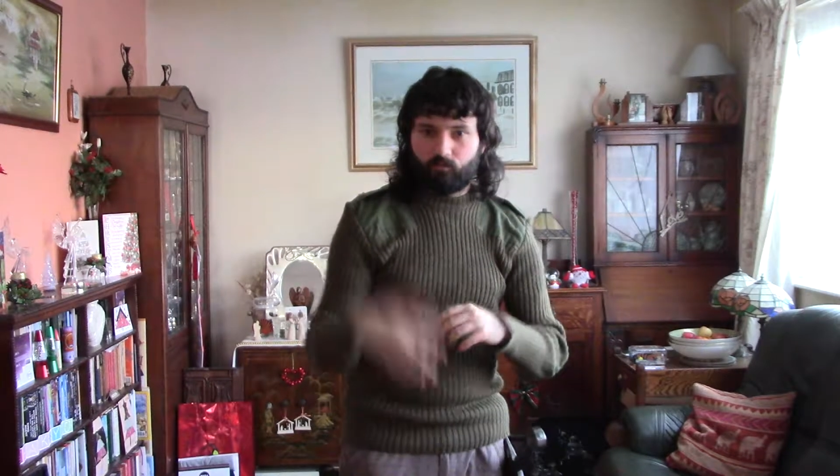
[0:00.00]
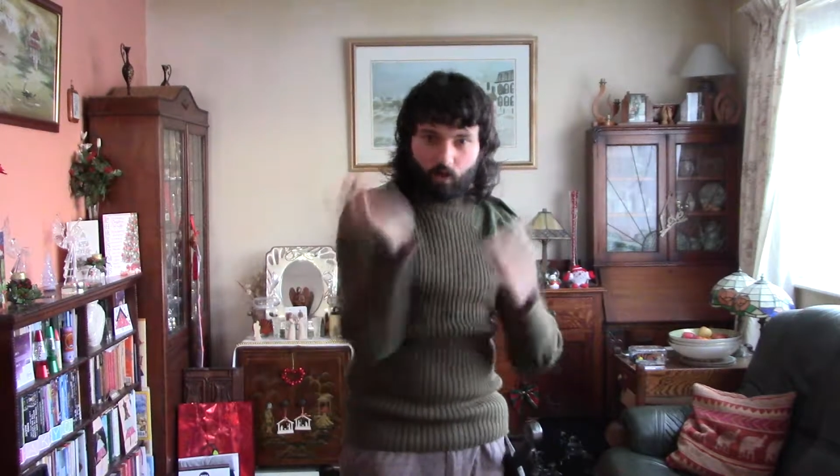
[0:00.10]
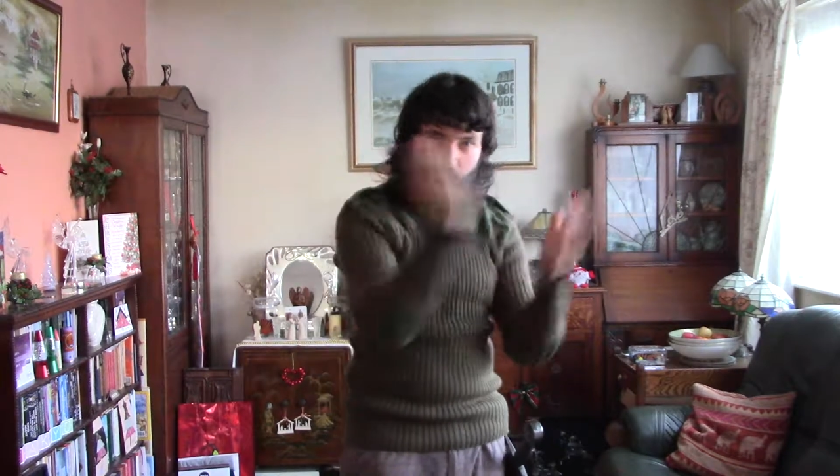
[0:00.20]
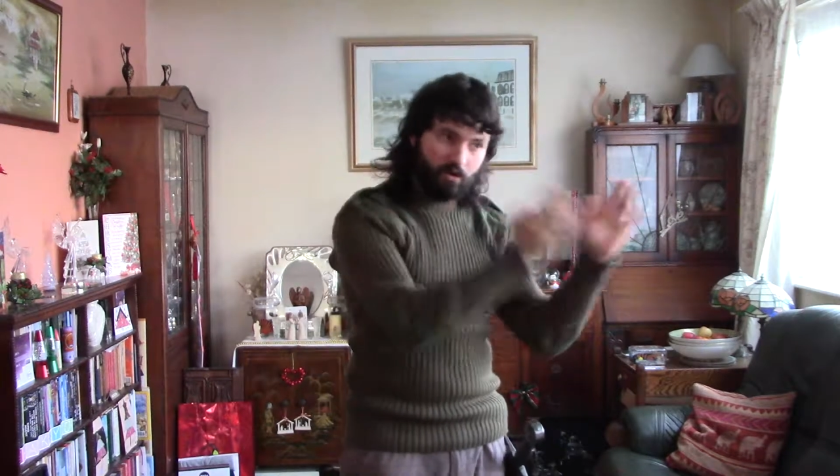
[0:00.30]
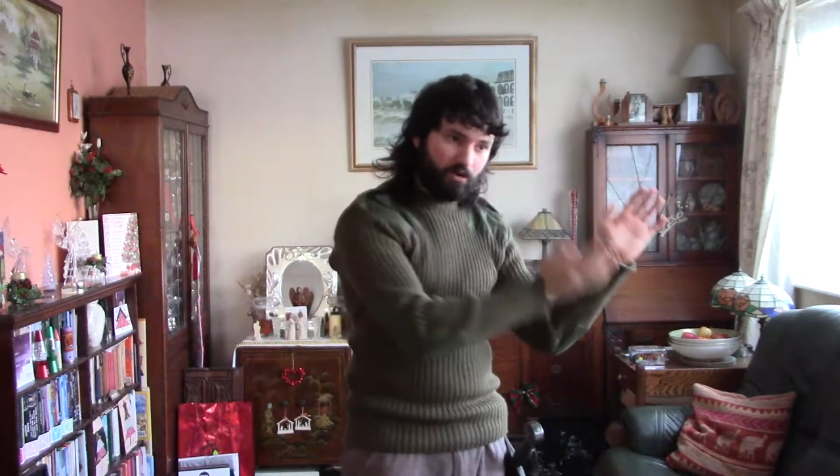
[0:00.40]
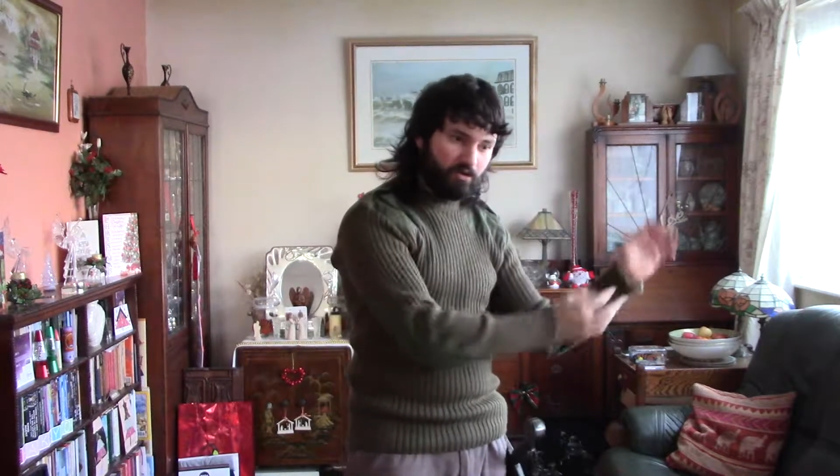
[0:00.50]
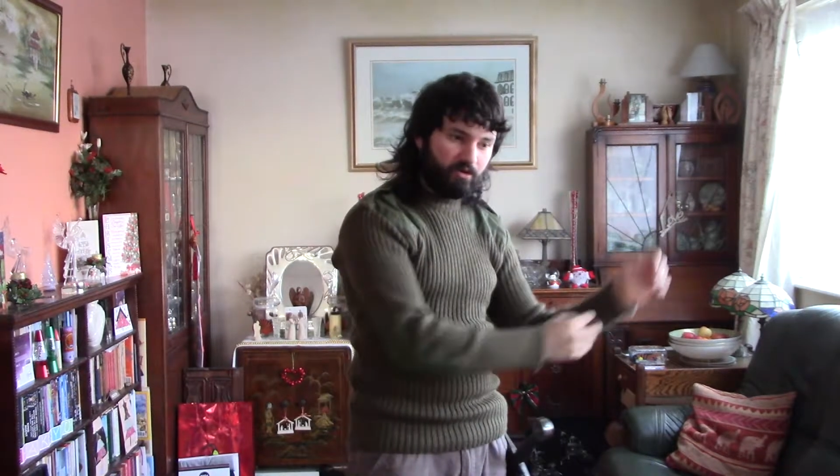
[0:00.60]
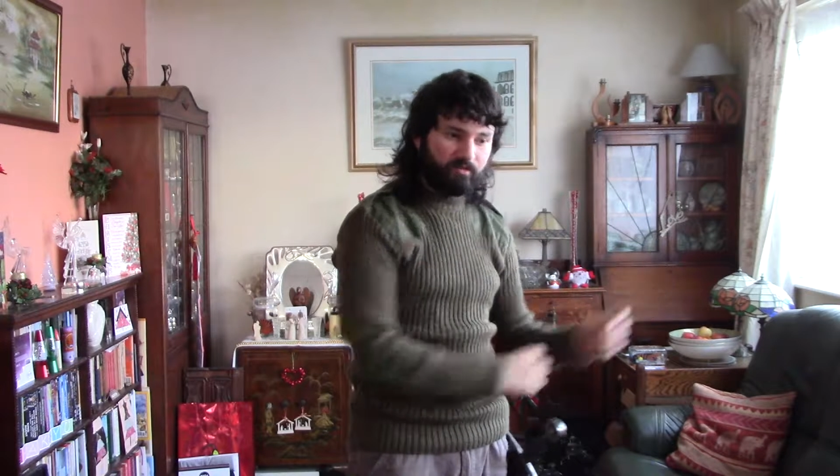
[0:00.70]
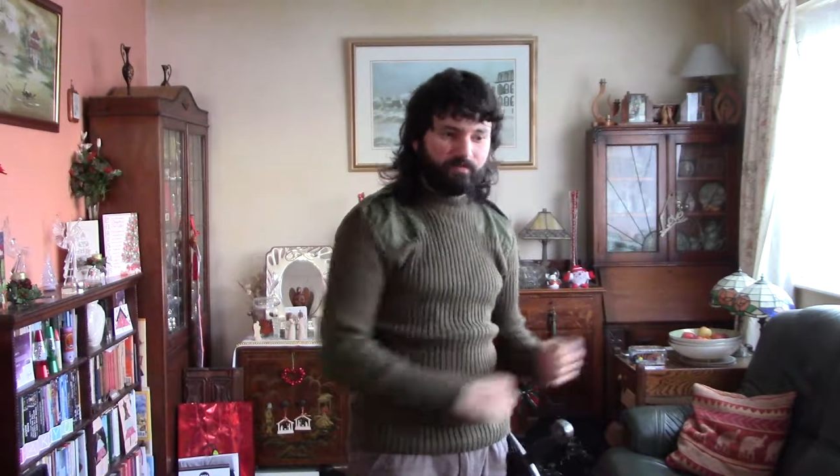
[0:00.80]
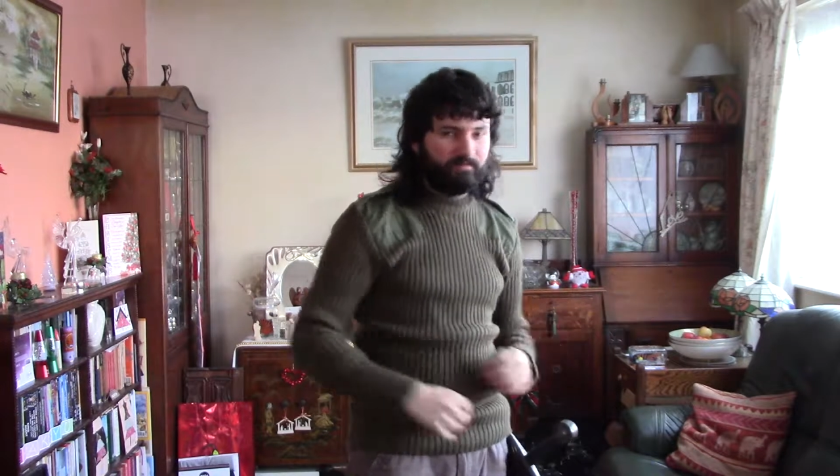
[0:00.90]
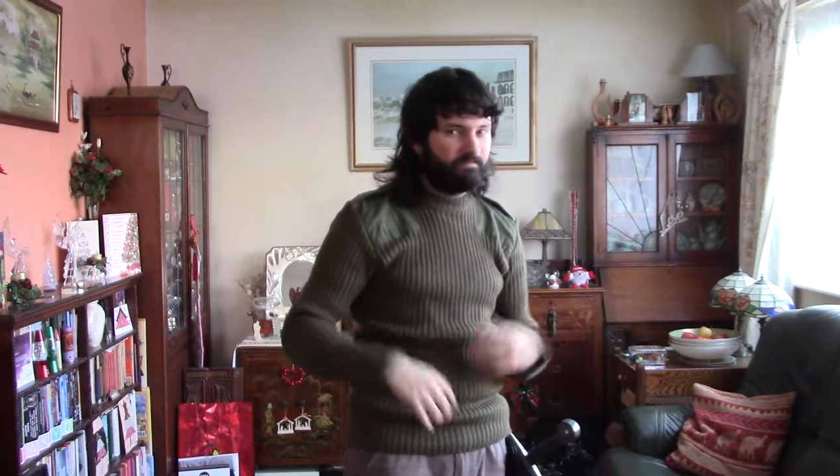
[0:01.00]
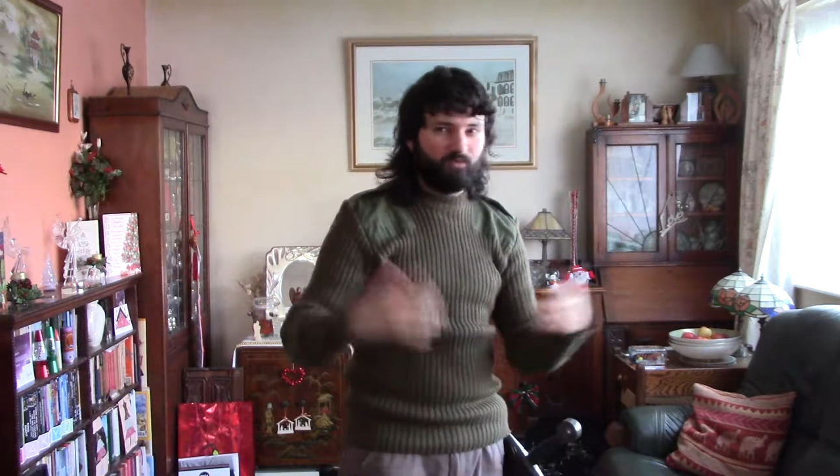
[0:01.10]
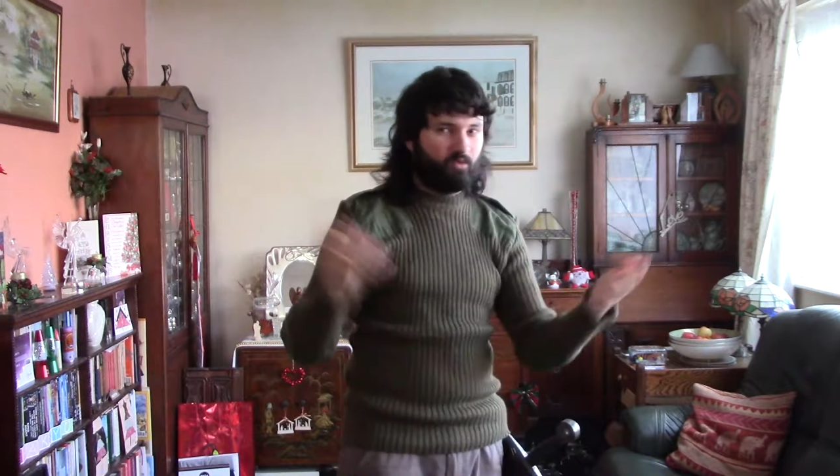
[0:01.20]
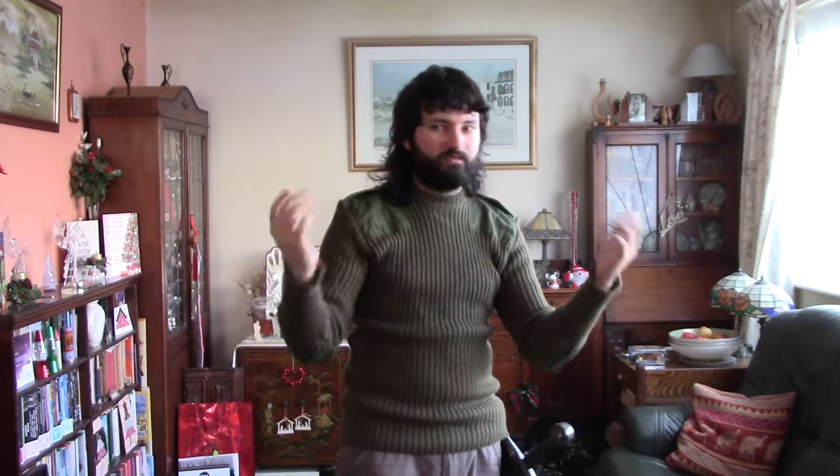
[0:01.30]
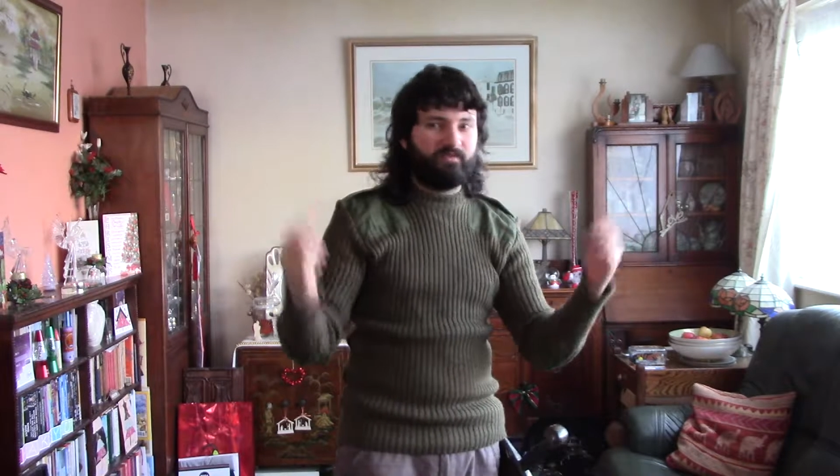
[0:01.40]
Whoa!
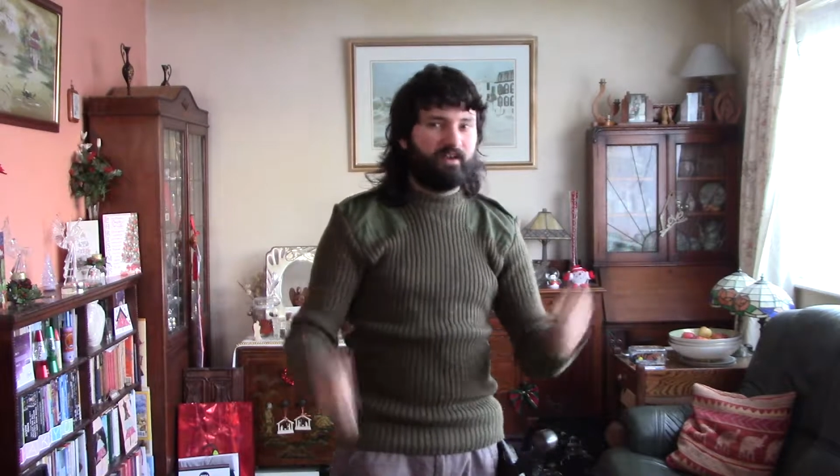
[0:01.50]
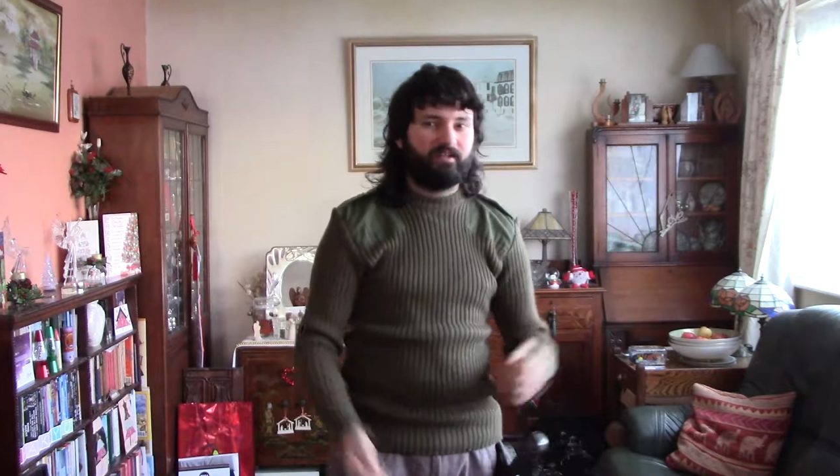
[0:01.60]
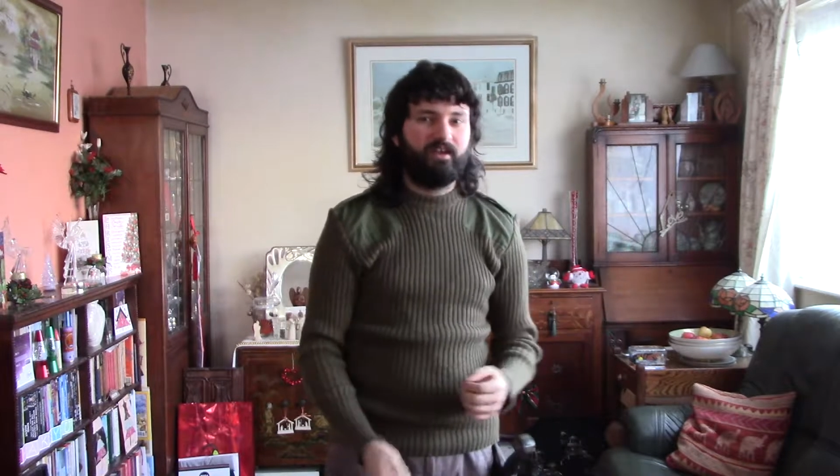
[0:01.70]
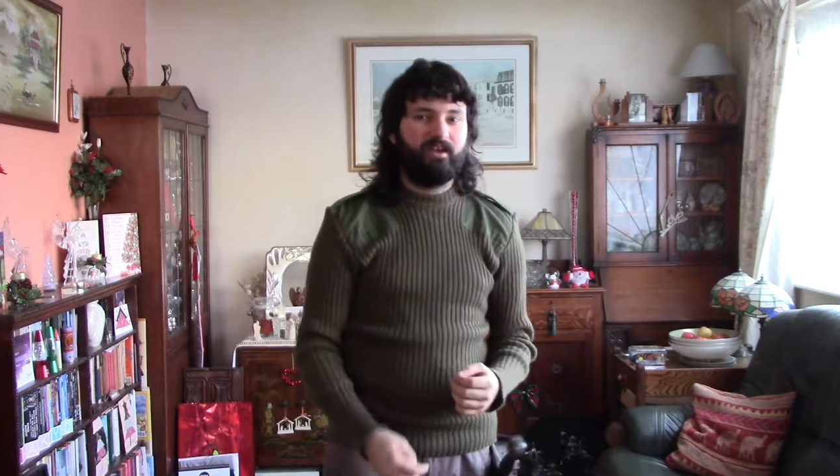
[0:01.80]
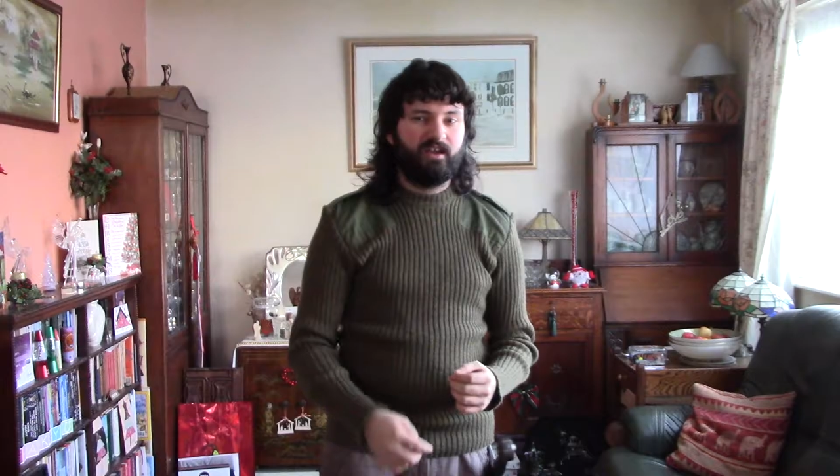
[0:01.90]
All of that.